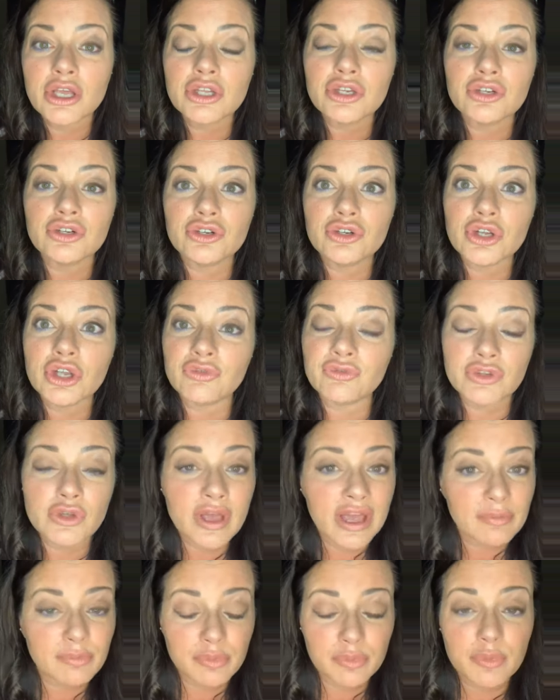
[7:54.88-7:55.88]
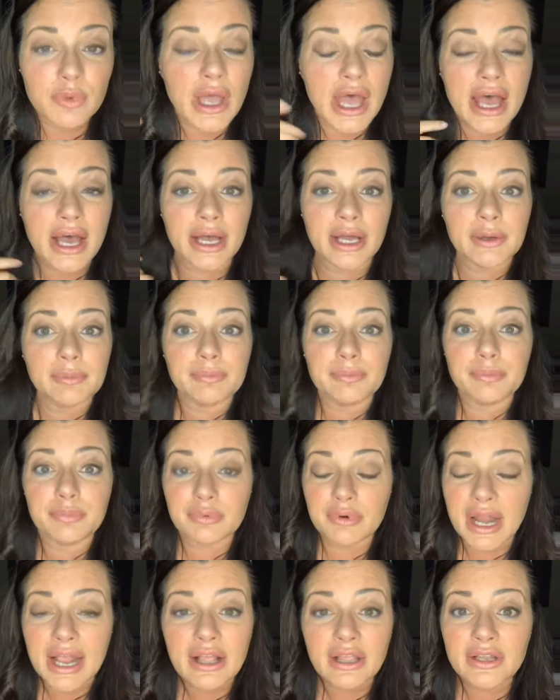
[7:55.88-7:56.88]
if you have um,
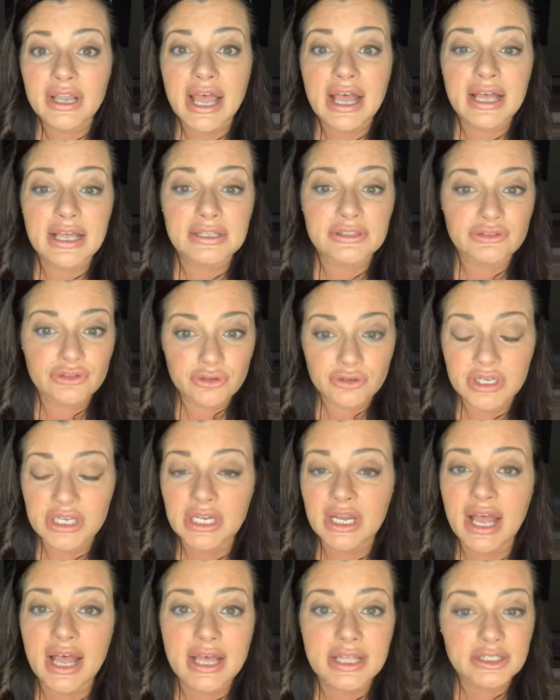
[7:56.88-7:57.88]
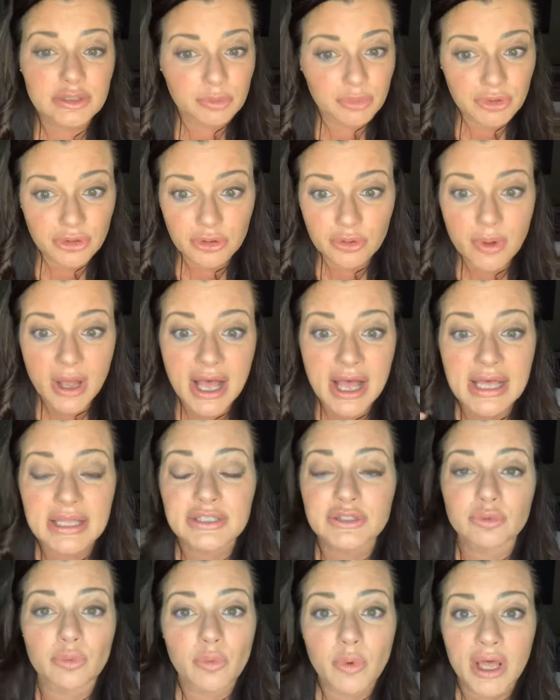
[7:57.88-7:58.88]
brown eyes, green eyes, blue
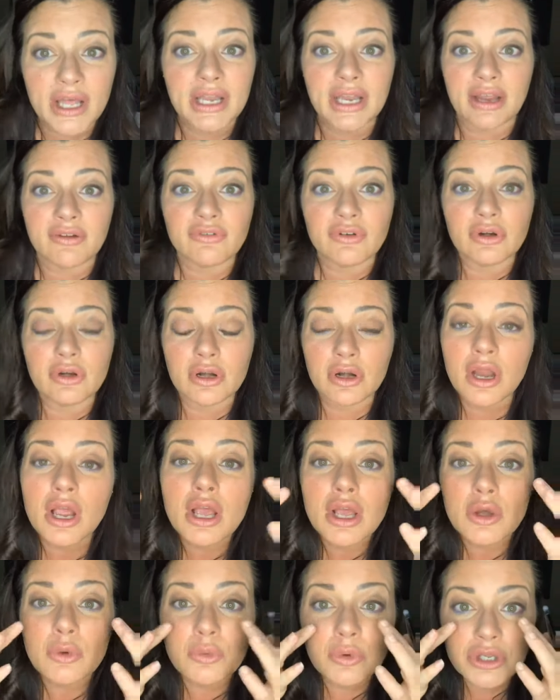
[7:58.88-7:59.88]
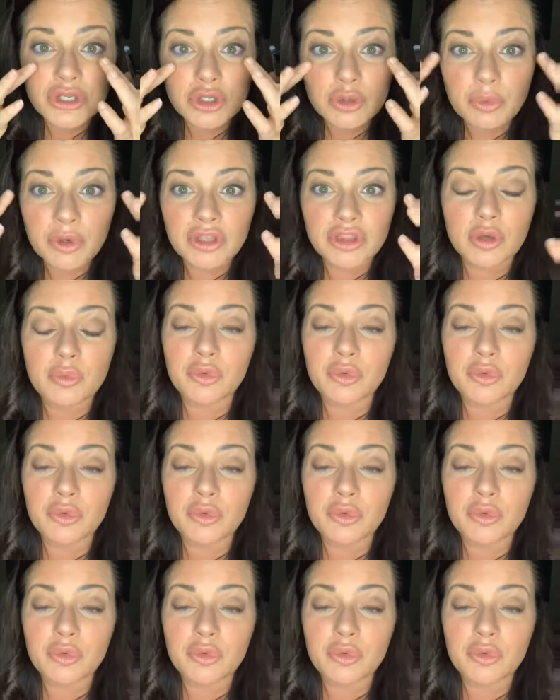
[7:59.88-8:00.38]
eyes, whatever, when you put the